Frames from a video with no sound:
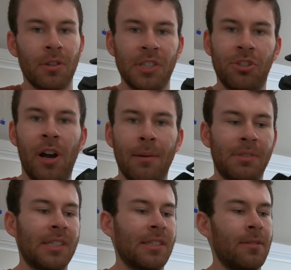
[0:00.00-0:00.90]
the strap
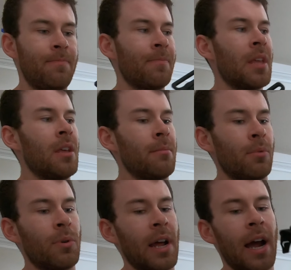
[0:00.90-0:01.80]
system.
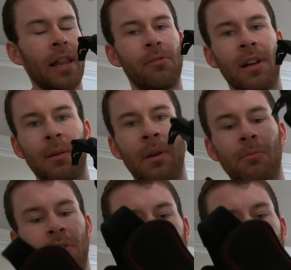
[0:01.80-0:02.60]
But what I highly recommend